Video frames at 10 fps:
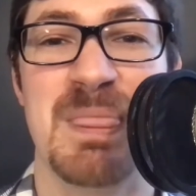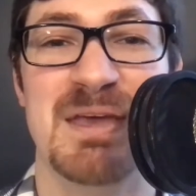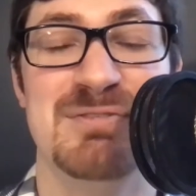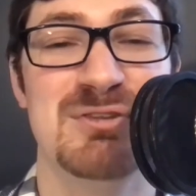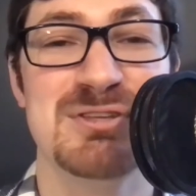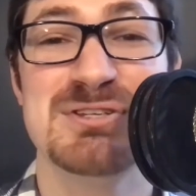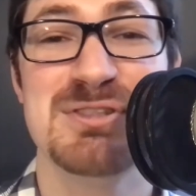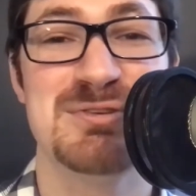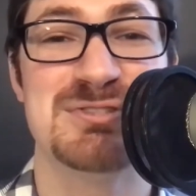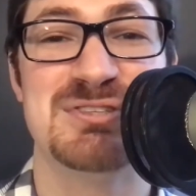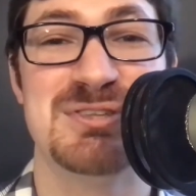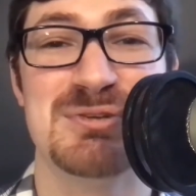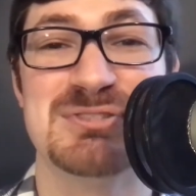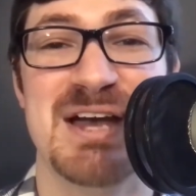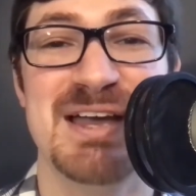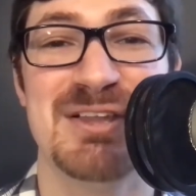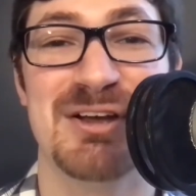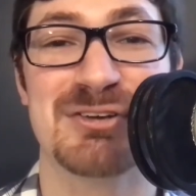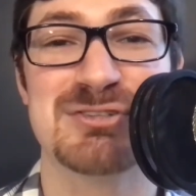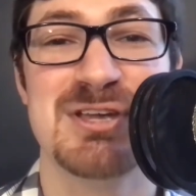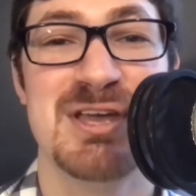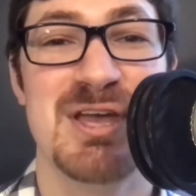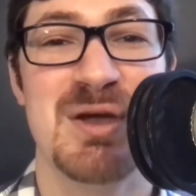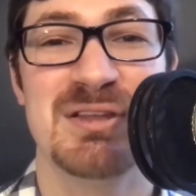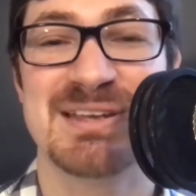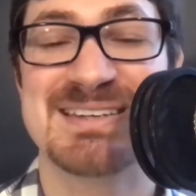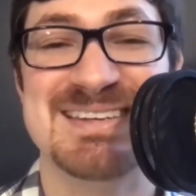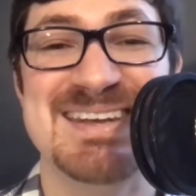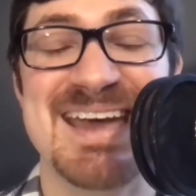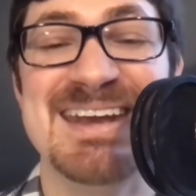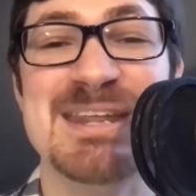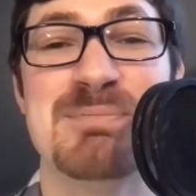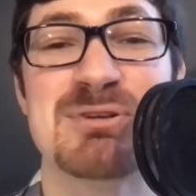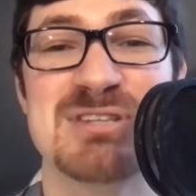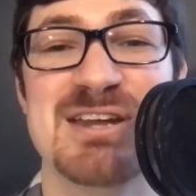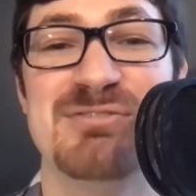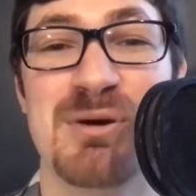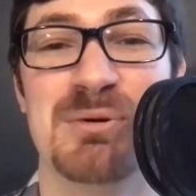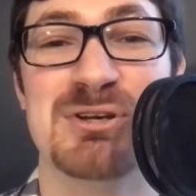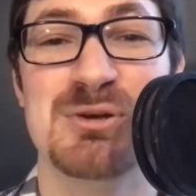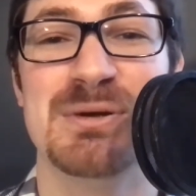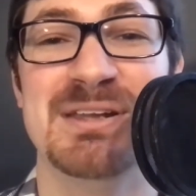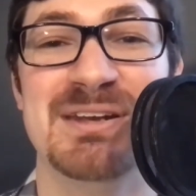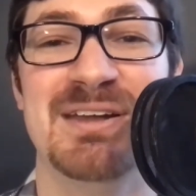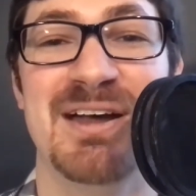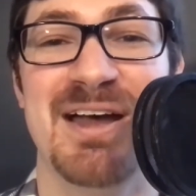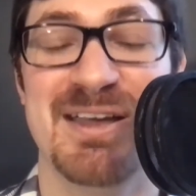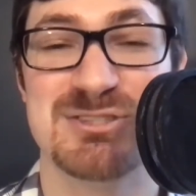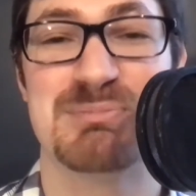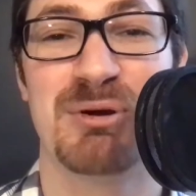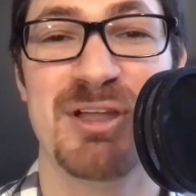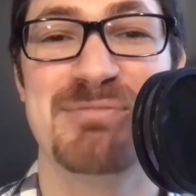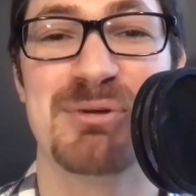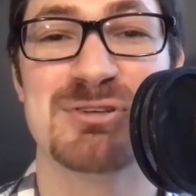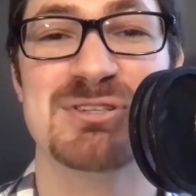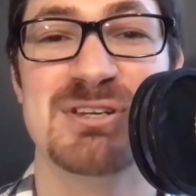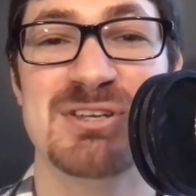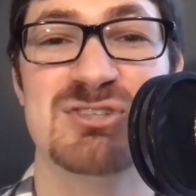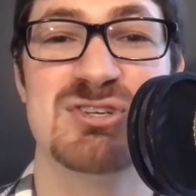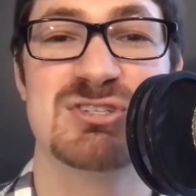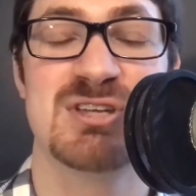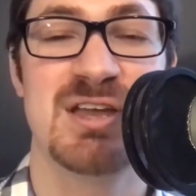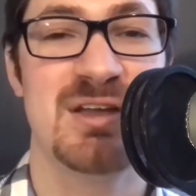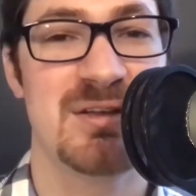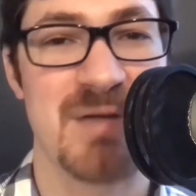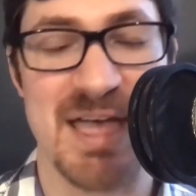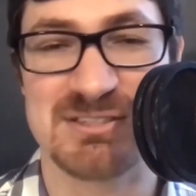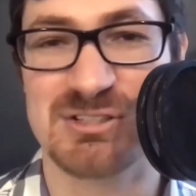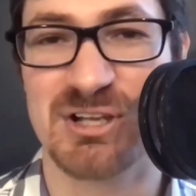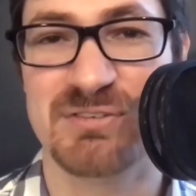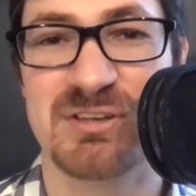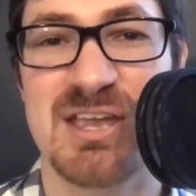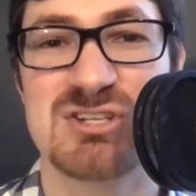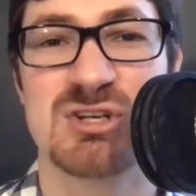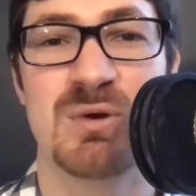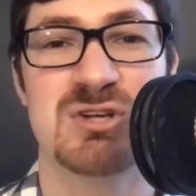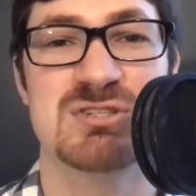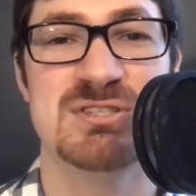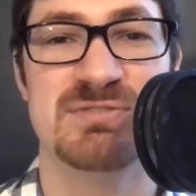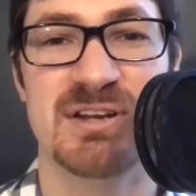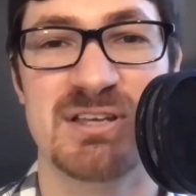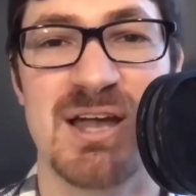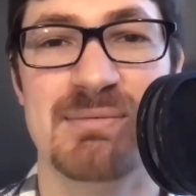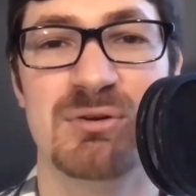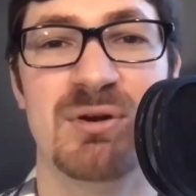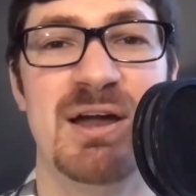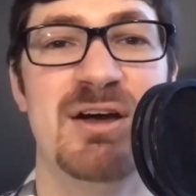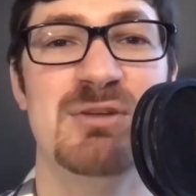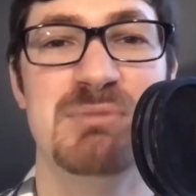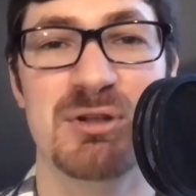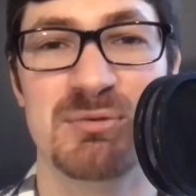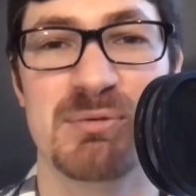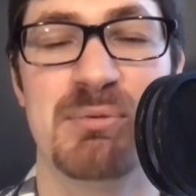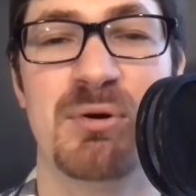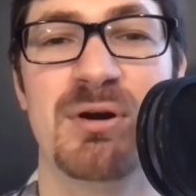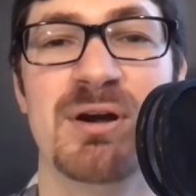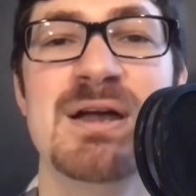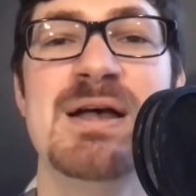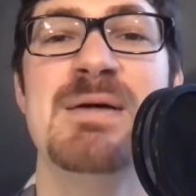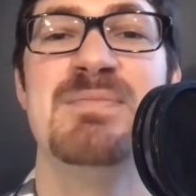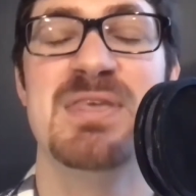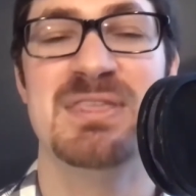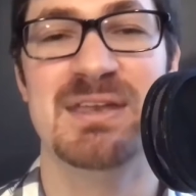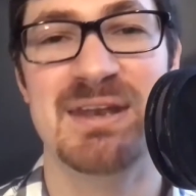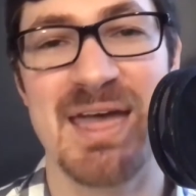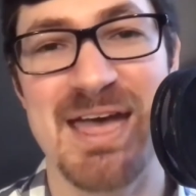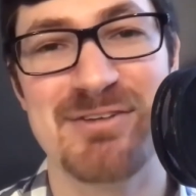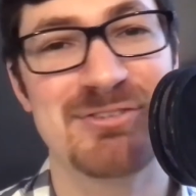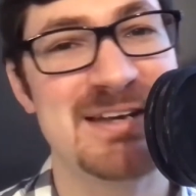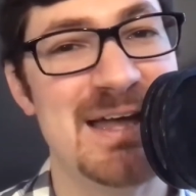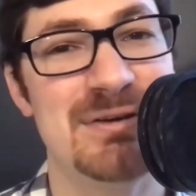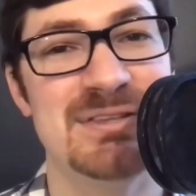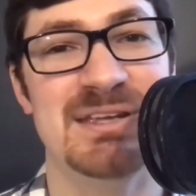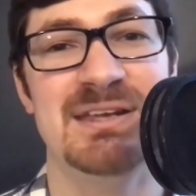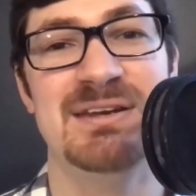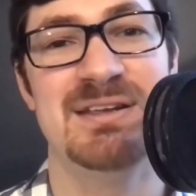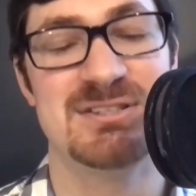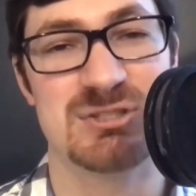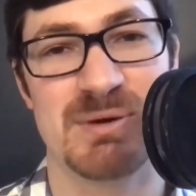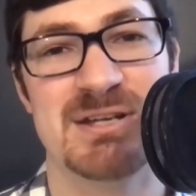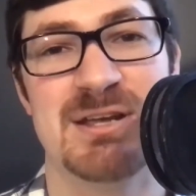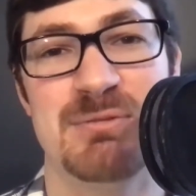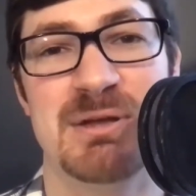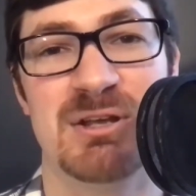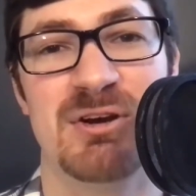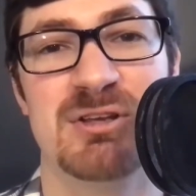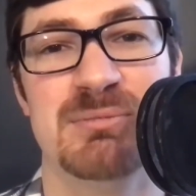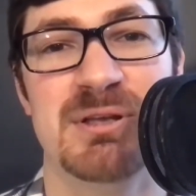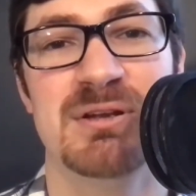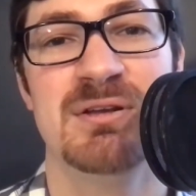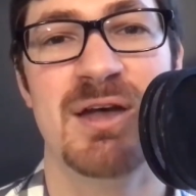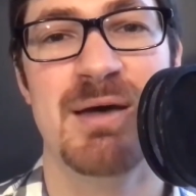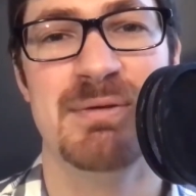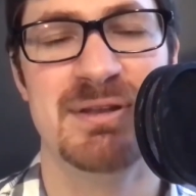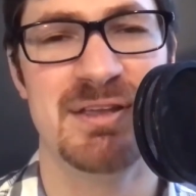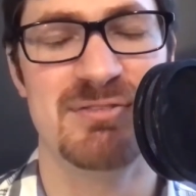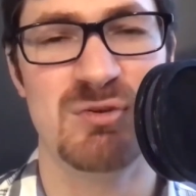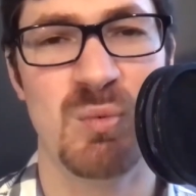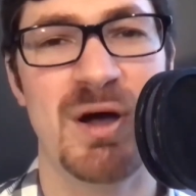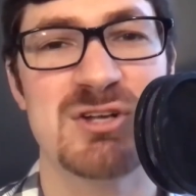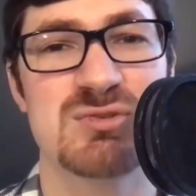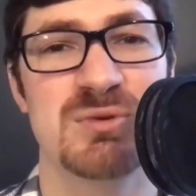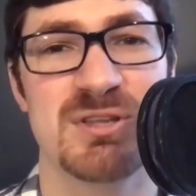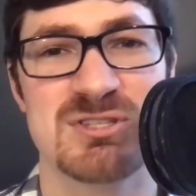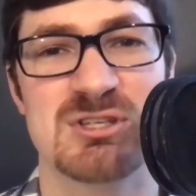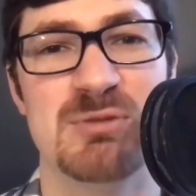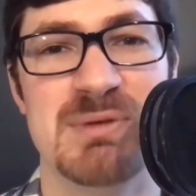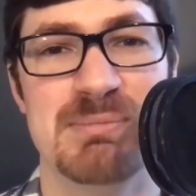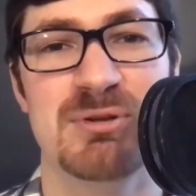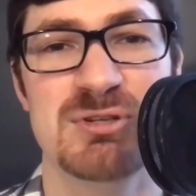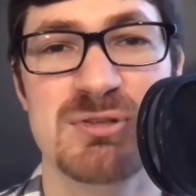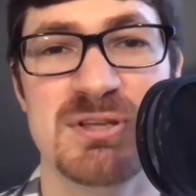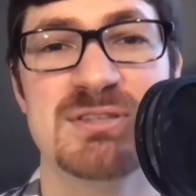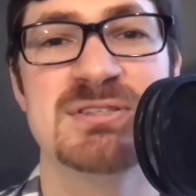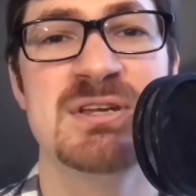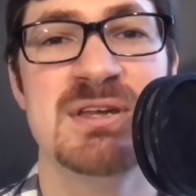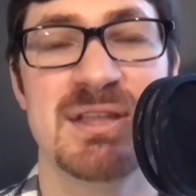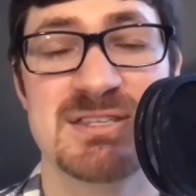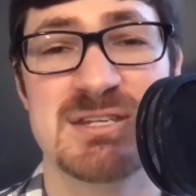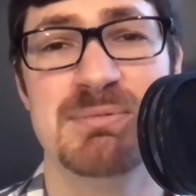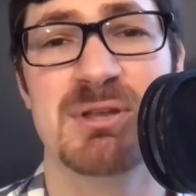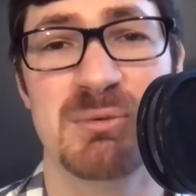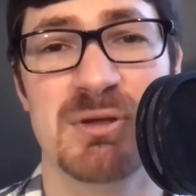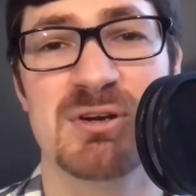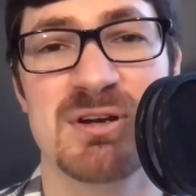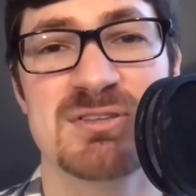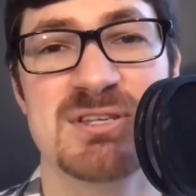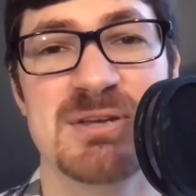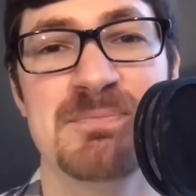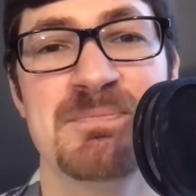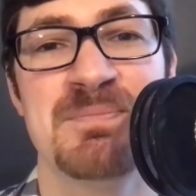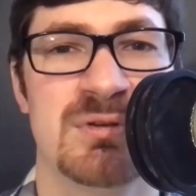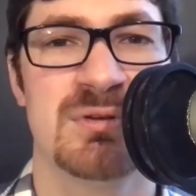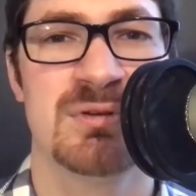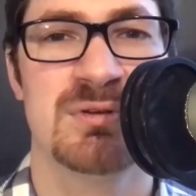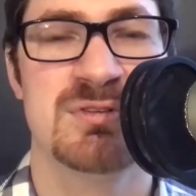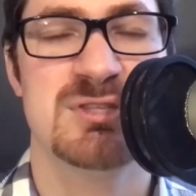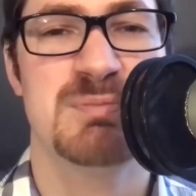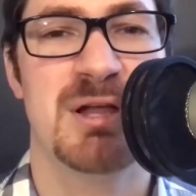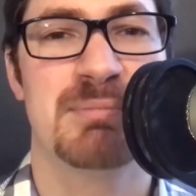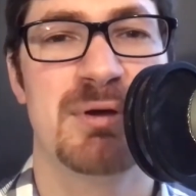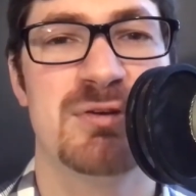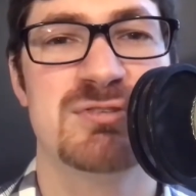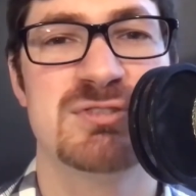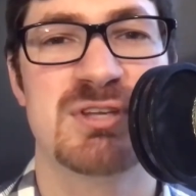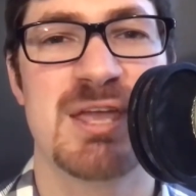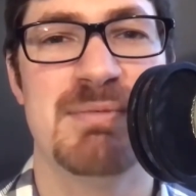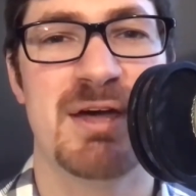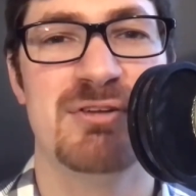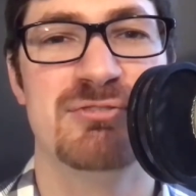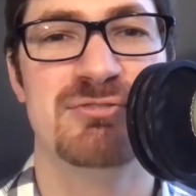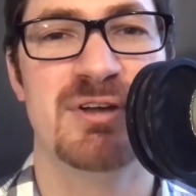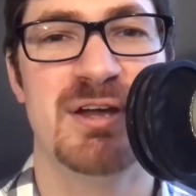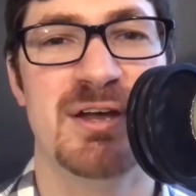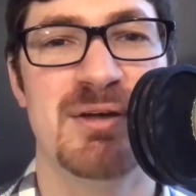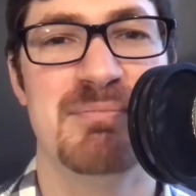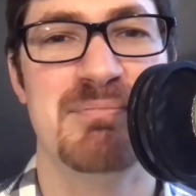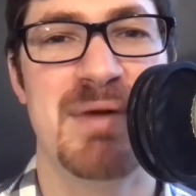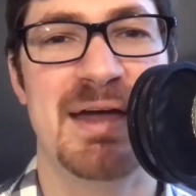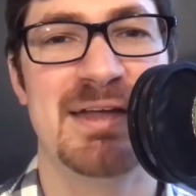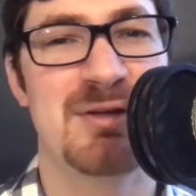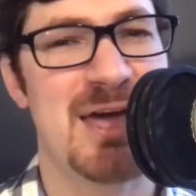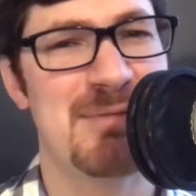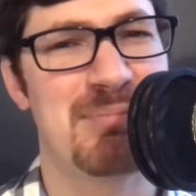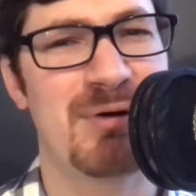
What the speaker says: And if you listen to those dialogues, like 90% of what we're doing as the pro-life person is just asking clarification questions, finding common ground, building rapport. And then every now and then it's the right time to make an argument. And if you watch really skilled people do this, that's typically what you're going to see. This blog post came out of my kind of